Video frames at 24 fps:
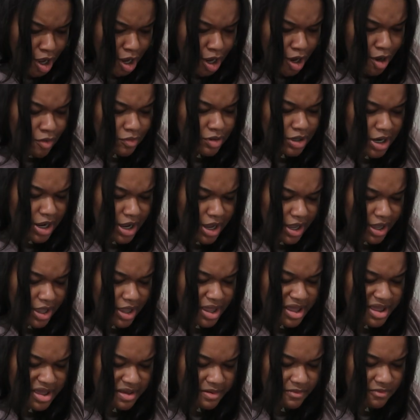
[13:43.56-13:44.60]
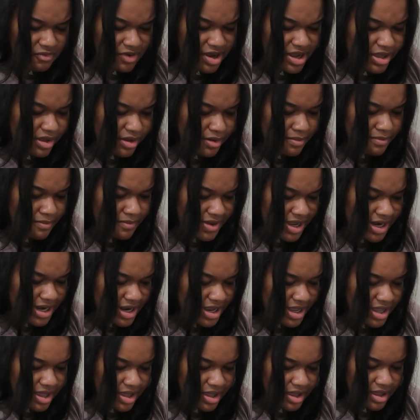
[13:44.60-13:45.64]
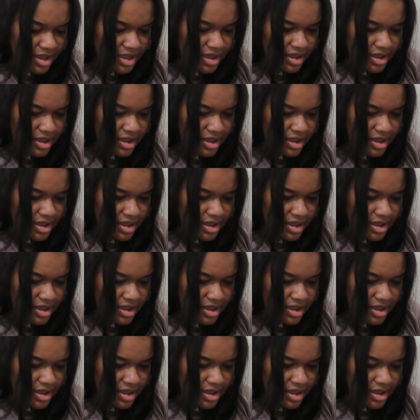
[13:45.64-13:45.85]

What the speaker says: Hold up, wait a minute.